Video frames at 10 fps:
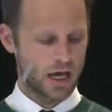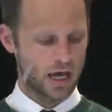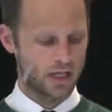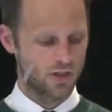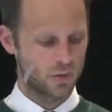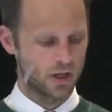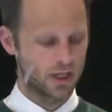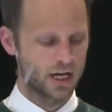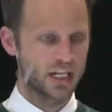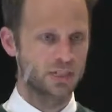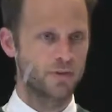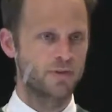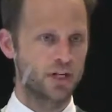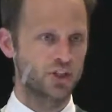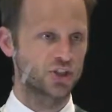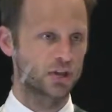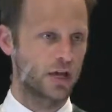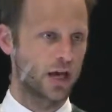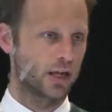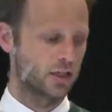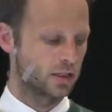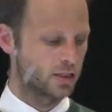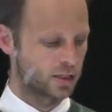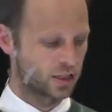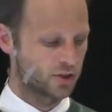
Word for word: as well as prevention and uh,